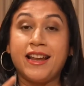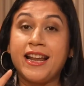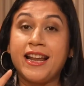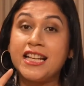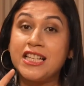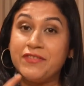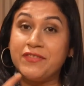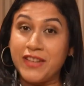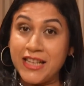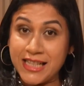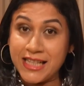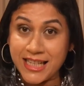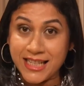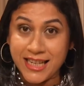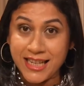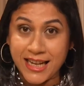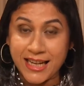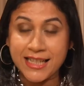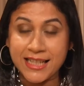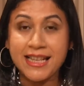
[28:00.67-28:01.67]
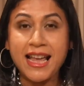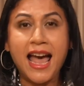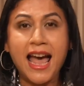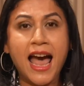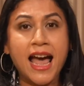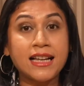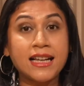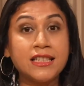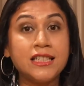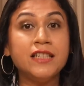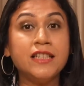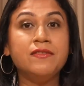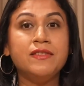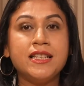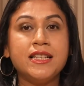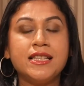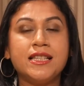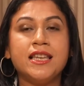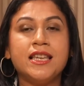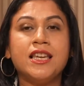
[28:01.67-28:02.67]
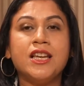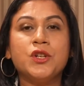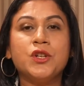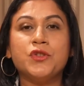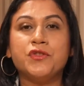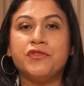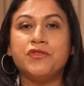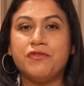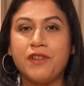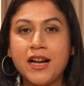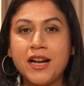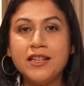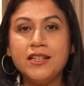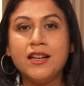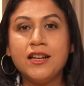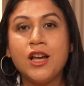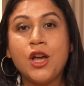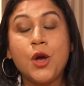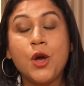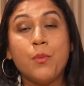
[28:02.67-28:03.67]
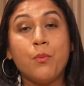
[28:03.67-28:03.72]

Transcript: that XDC Tech is actively seeking to fund